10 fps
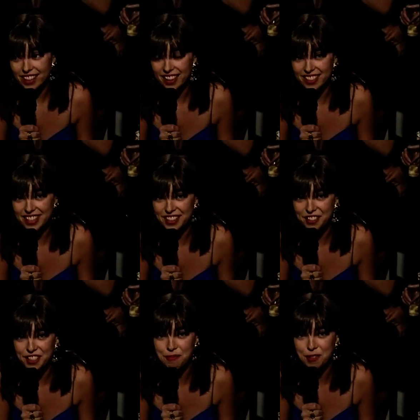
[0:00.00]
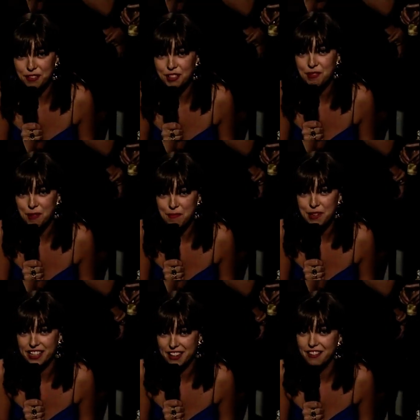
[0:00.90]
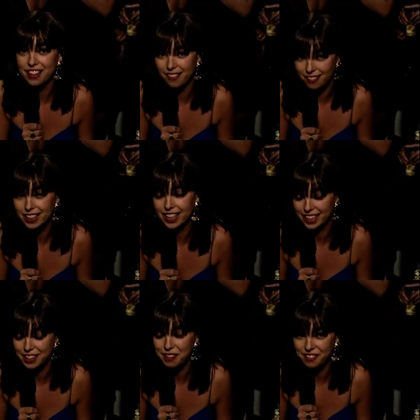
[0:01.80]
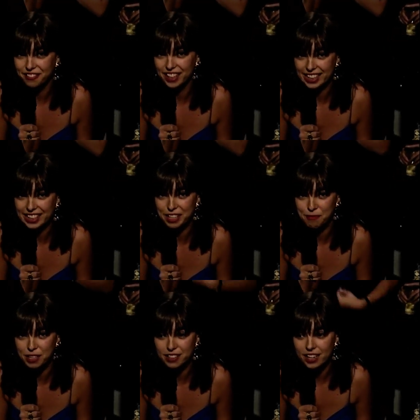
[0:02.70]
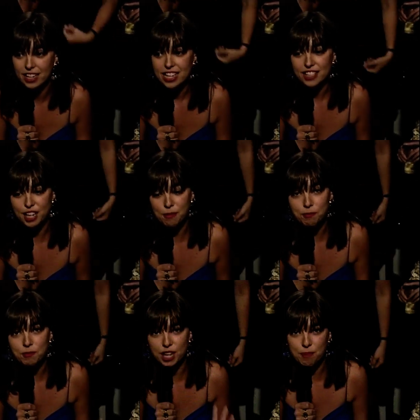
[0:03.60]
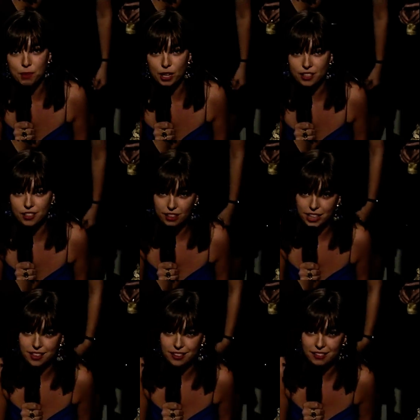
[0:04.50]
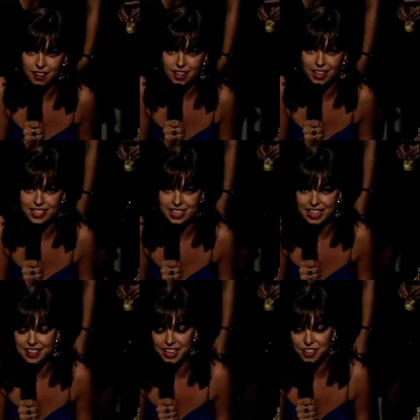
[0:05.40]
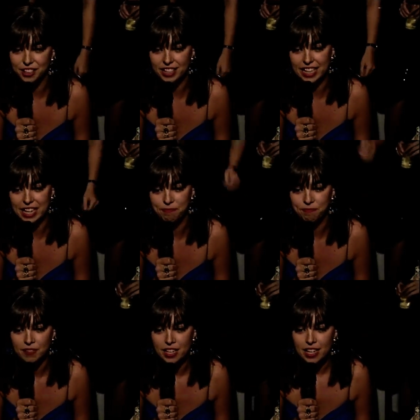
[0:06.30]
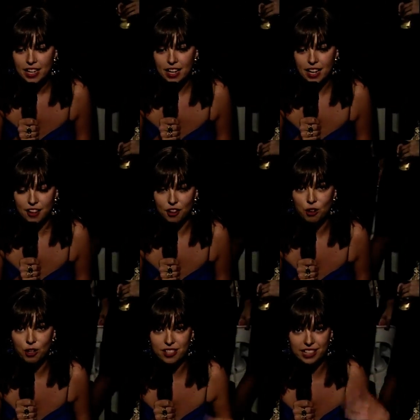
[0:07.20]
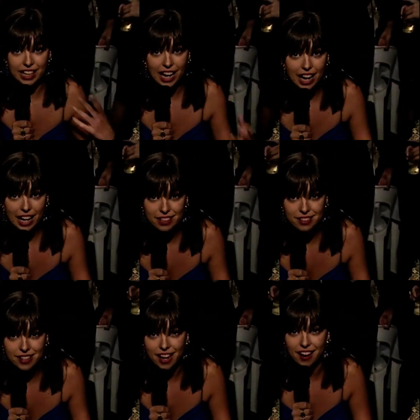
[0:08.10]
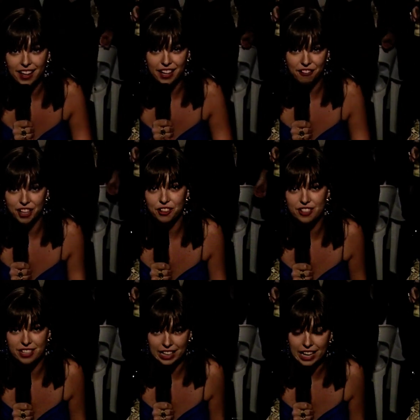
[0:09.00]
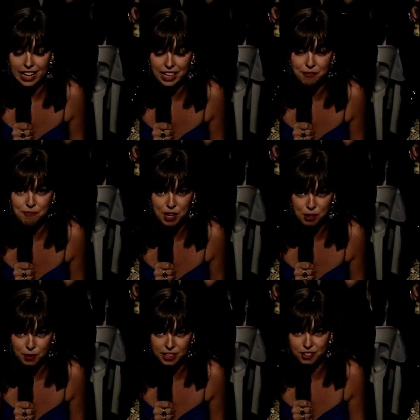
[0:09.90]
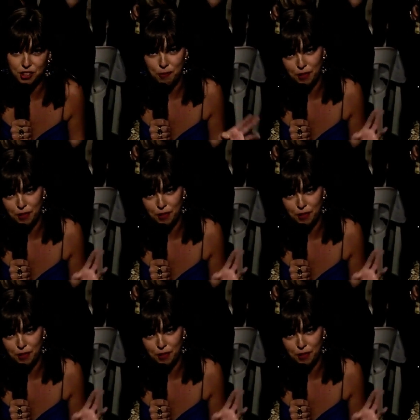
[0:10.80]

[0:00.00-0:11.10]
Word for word: I think there is a bit of swapping going on here, quite frankly. But uh, some, some blokes really got the right idea. They got the. Um, uh, the horse and cart. They hired every horse and cart in Melbourne and dropped the